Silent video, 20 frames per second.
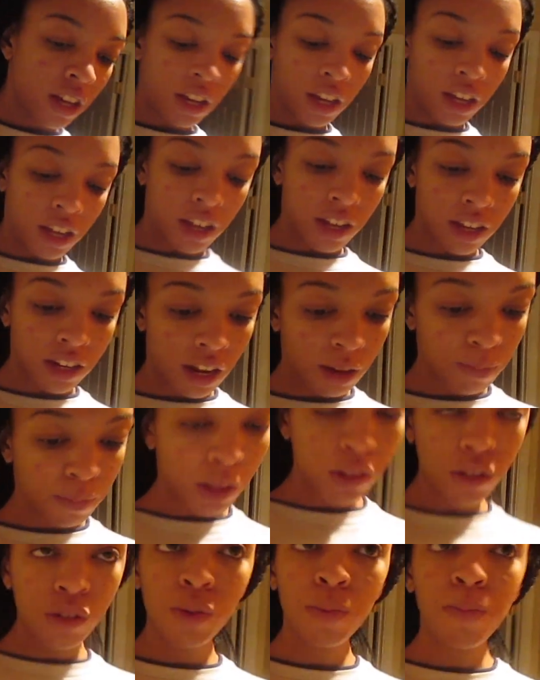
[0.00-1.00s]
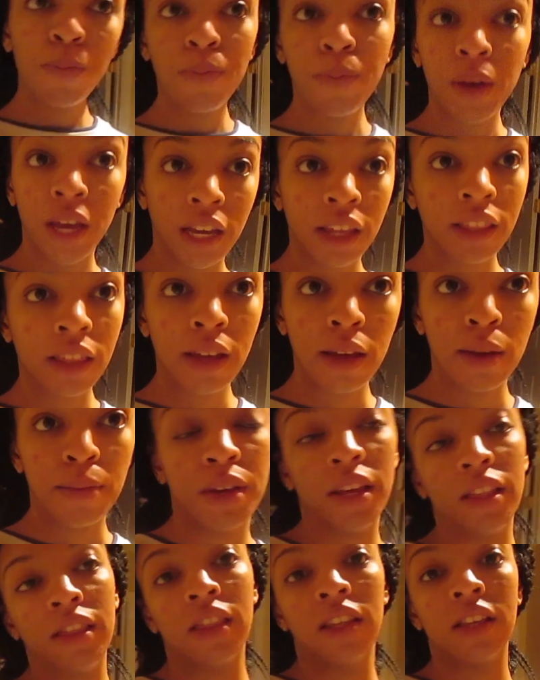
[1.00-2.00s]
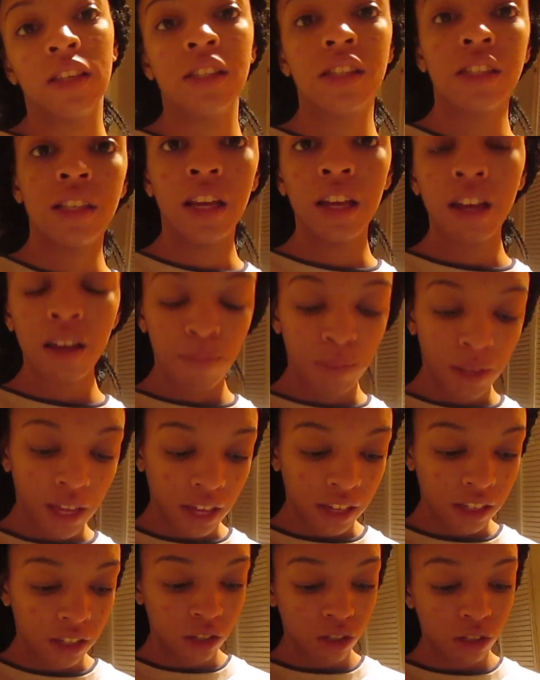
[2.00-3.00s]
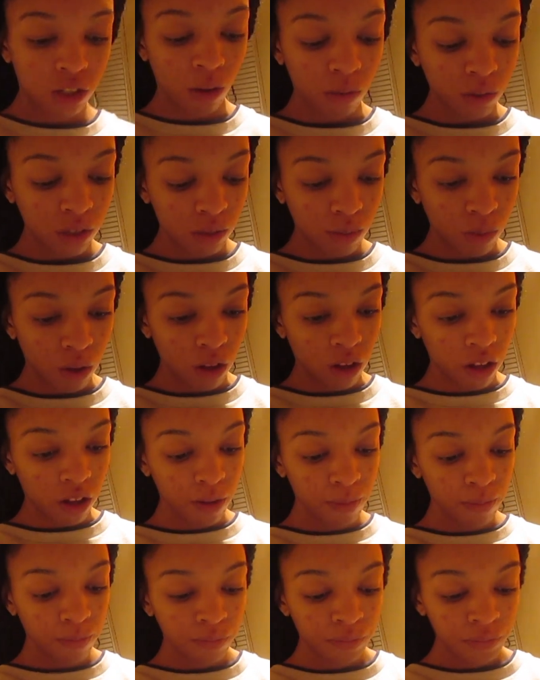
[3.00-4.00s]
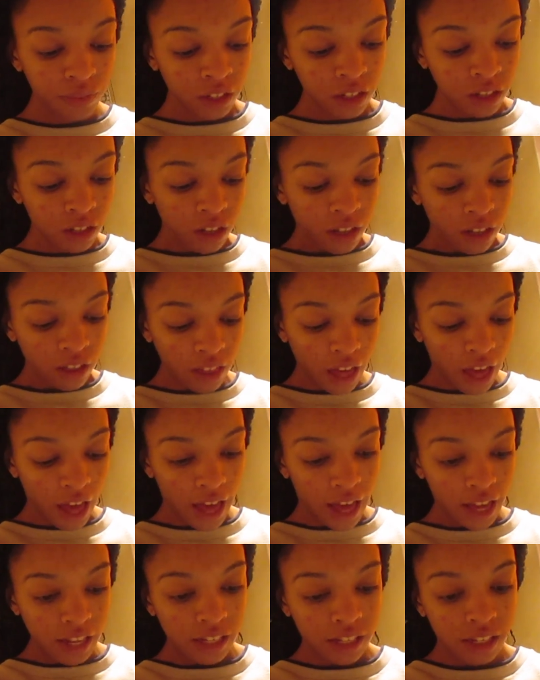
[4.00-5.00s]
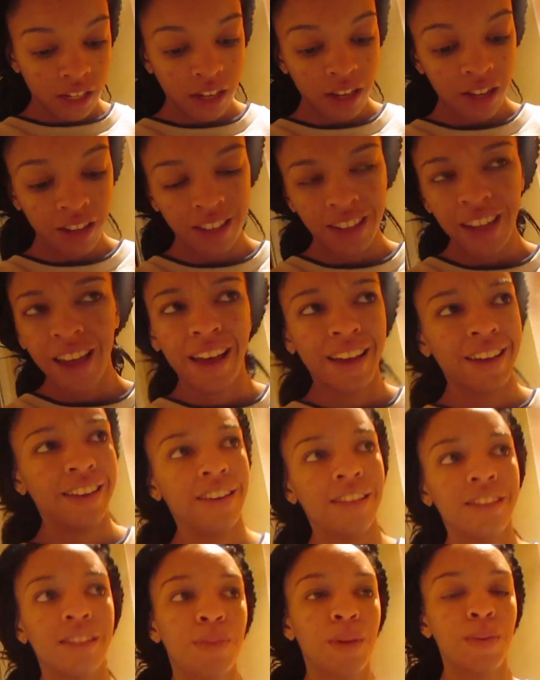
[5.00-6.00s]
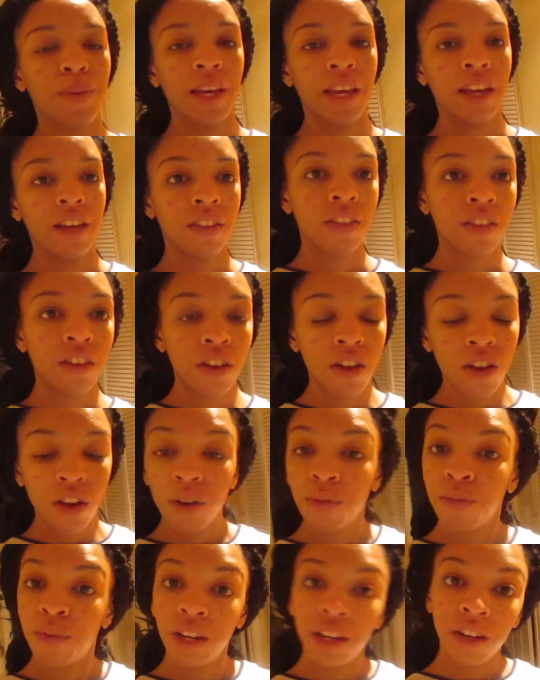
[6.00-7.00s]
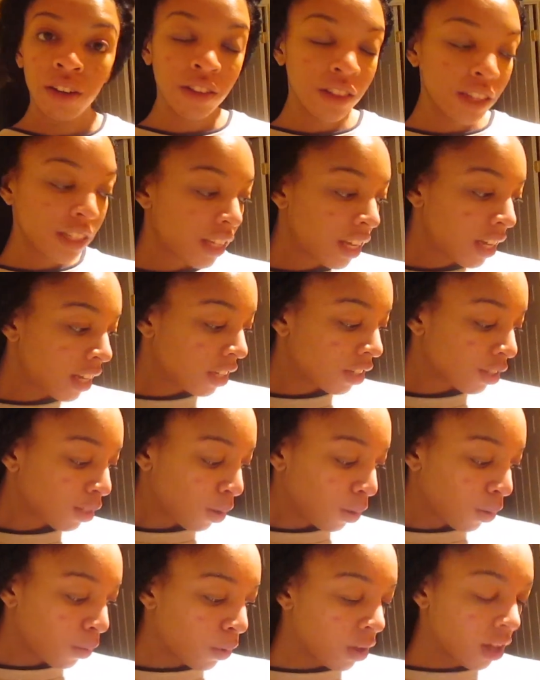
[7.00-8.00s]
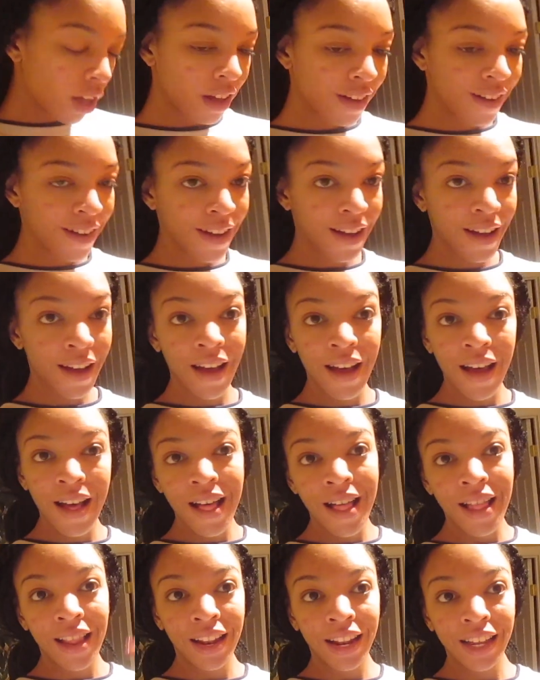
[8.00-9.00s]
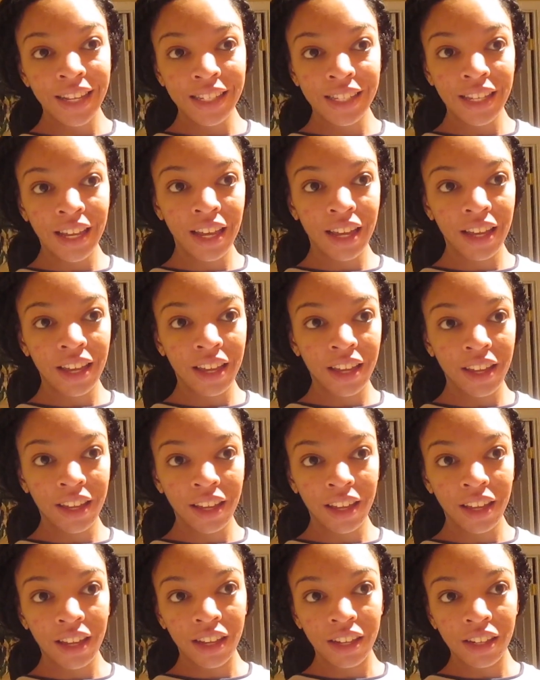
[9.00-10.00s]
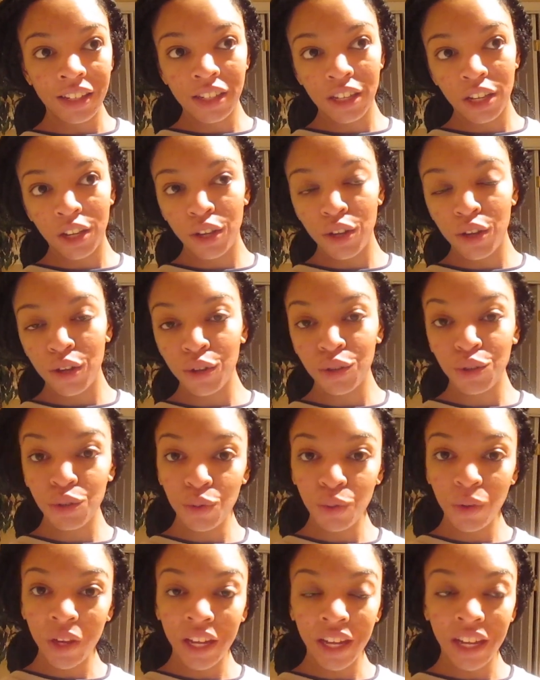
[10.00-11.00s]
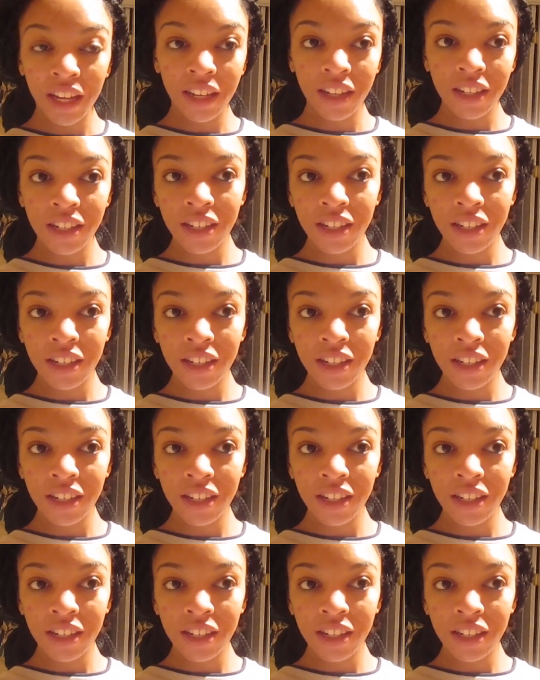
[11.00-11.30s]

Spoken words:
And I'm about to bathe him in the sink because he's so small that, yeah, he needs to be bathed right here in the sink. So let's get to it.